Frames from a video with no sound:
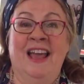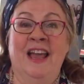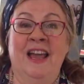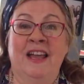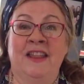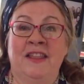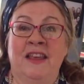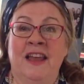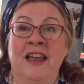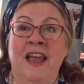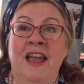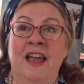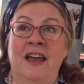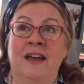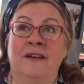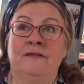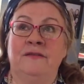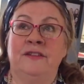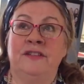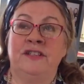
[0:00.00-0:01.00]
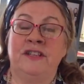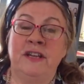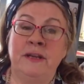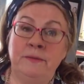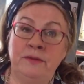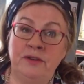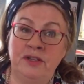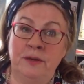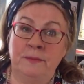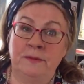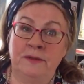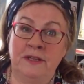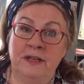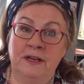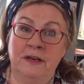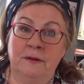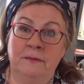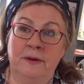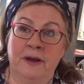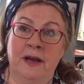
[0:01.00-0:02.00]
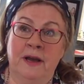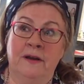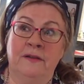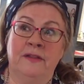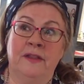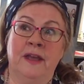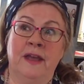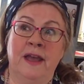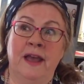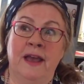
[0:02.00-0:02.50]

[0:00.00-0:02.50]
And they have steamships that go out.